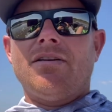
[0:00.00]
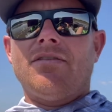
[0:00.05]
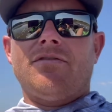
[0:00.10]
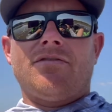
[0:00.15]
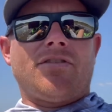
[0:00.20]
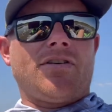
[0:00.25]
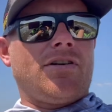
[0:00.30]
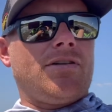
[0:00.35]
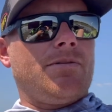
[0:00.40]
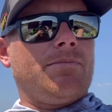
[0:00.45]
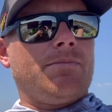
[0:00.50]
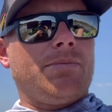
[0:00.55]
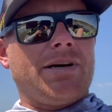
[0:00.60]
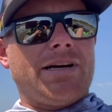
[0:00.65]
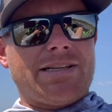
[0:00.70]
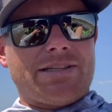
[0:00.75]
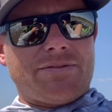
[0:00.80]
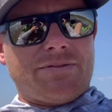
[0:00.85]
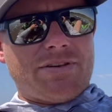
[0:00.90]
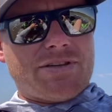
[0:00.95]
from
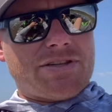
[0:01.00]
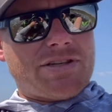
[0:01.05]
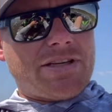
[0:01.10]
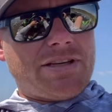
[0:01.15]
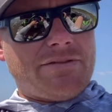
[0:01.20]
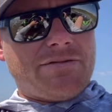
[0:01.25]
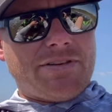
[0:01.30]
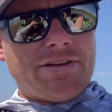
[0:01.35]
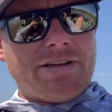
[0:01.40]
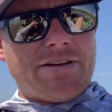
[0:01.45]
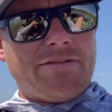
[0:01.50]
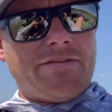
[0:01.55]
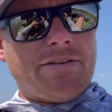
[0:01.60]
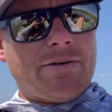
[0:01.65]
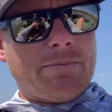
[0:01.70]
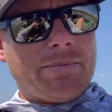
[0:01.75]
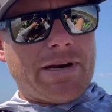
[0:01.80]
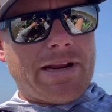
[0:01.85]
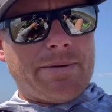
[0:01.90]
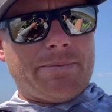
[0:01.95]
Let's Fish TV,
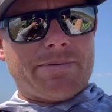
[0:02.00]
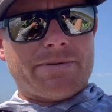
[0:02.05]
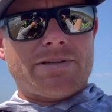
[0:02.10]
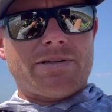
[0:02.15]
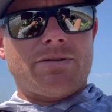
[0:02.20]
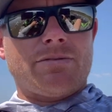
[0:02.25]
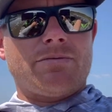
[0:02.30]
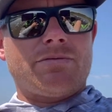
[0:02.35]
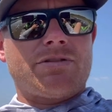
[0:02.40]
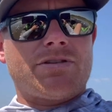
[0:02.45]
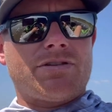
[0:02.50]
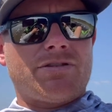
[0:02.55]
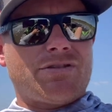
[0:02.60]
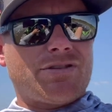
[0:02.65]
filming episodes,